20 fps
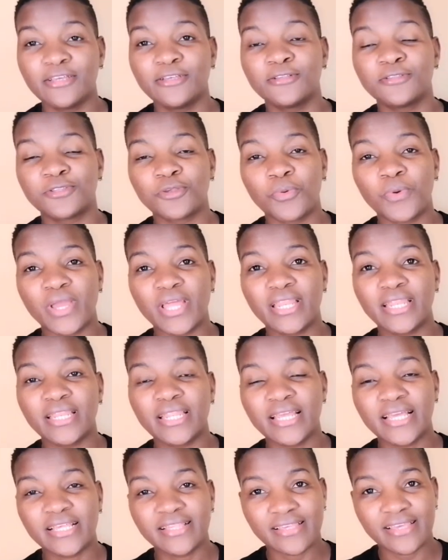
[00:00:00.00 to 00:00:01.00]
So
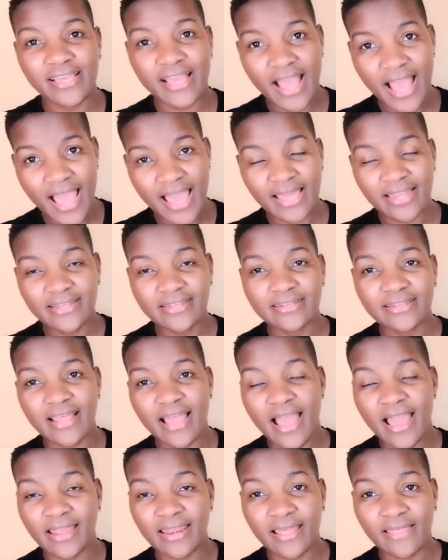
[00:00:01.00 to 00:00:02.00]
when she had
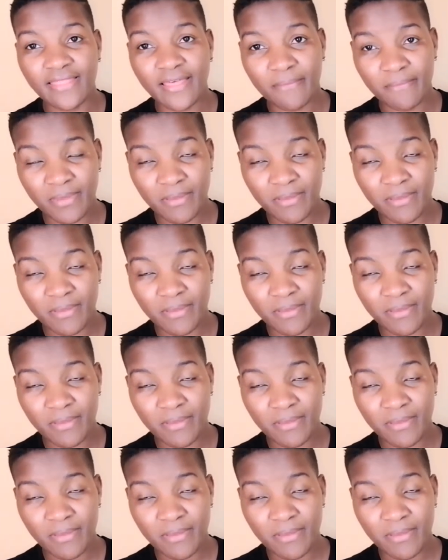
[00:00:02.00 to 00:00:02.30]
another